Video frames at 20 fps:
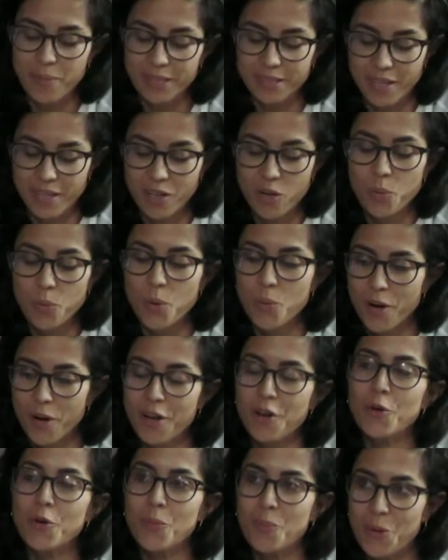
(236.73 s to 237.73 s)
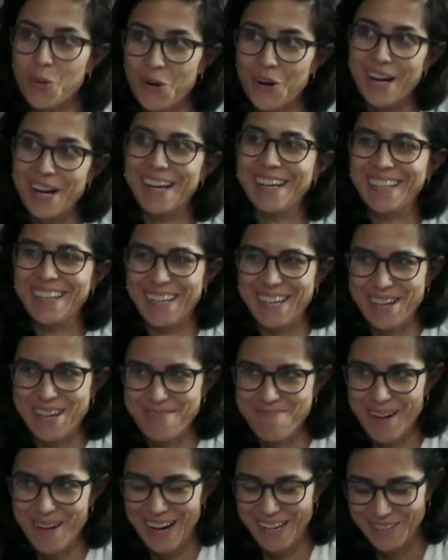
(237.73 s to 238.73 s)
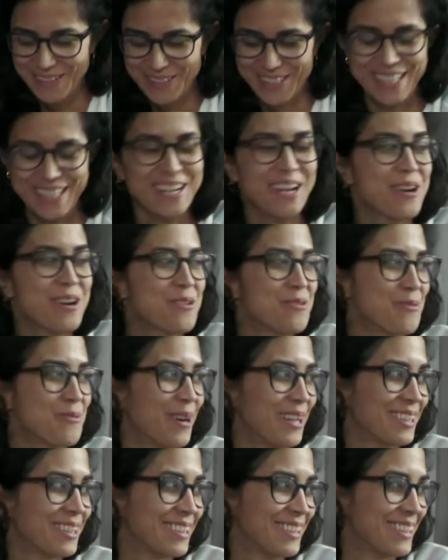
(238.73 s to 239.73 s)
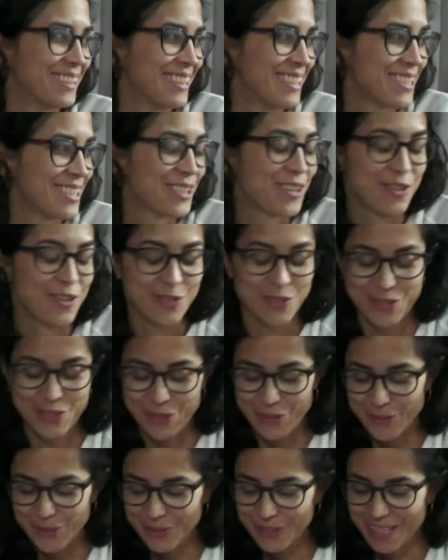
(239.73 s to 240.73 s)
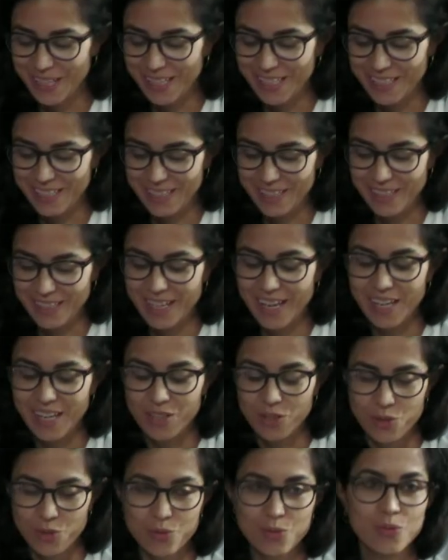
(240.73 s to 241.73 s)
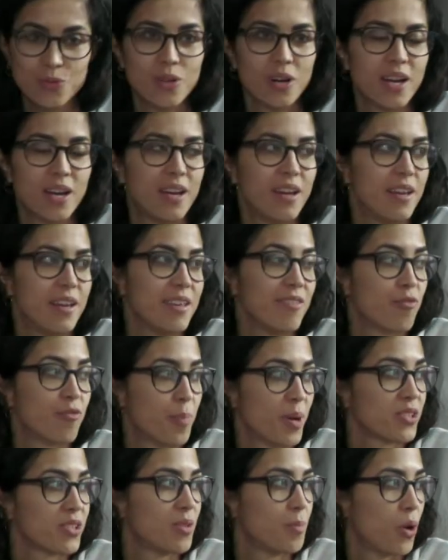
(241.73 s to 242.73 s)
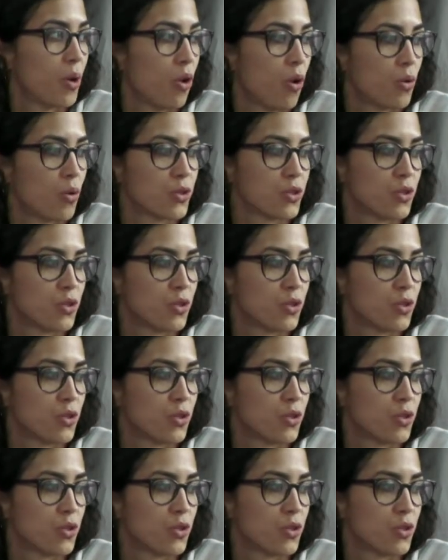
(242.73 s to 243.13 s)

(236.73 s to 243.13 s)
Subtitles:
Enrico, we want to know more about what this console can do, if possible also